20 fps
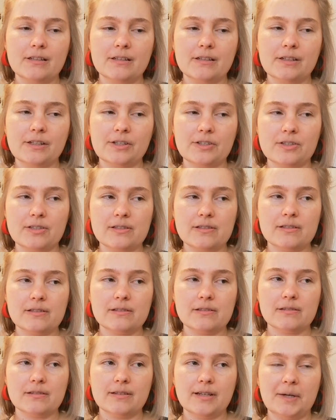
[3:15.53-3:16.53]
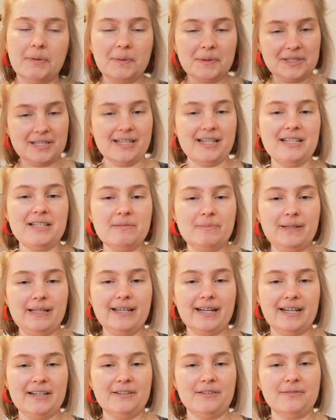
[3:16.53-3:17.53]
because I wanted it to be
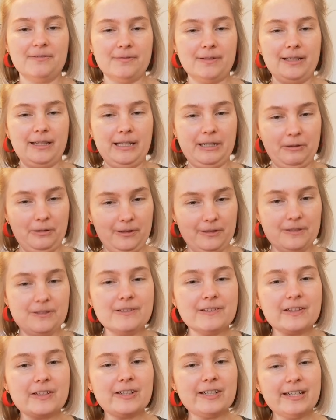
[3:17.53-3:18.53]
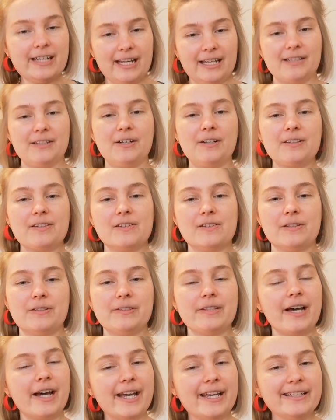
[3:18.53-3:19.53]
kind of a little looser and not so
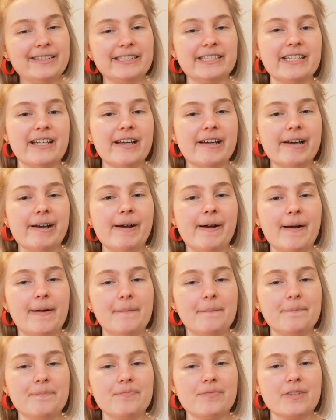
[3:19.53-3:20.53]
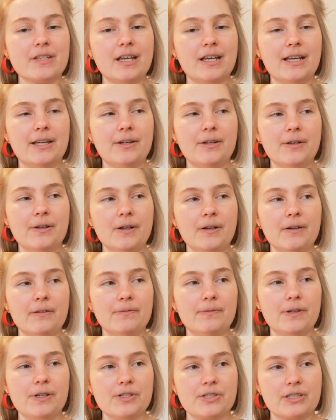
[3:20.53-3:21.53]
tight, and her
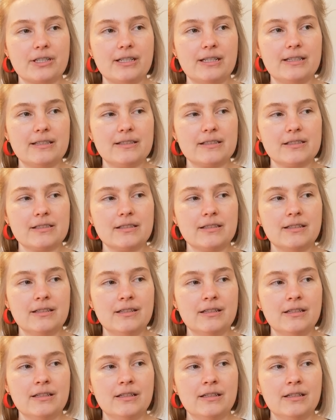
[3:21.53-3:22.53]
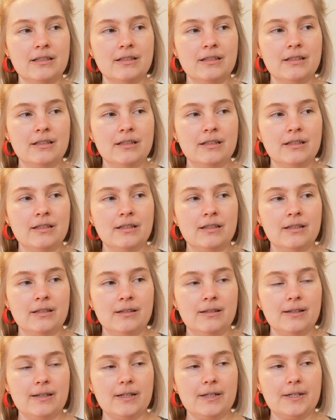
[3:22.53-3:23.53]
version is
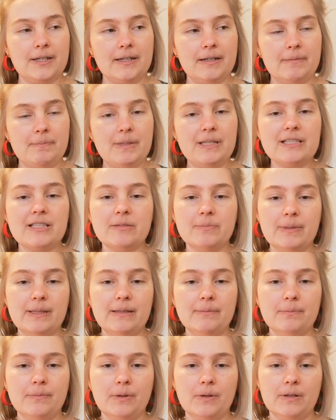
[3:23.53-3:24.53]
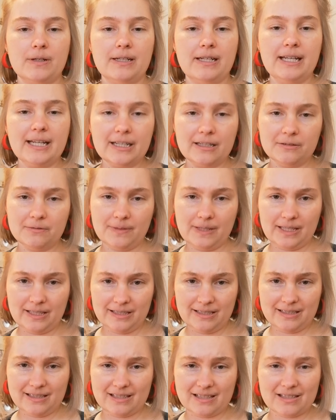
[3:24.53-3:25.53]
meant to be more negative
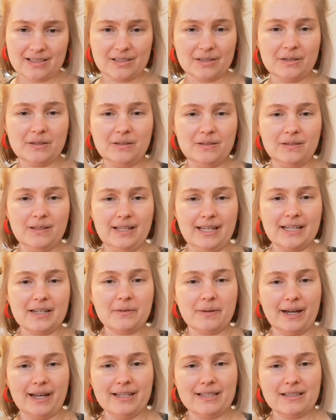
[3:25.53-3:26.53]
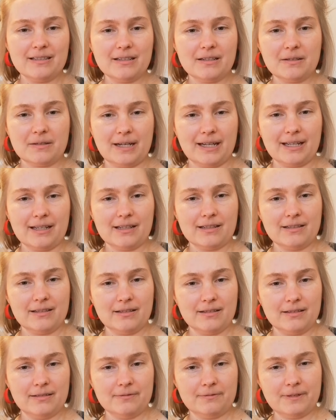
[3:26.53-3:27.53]
ease, so like quite
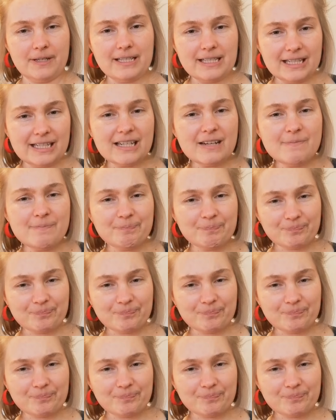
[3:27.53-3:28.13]
fitted.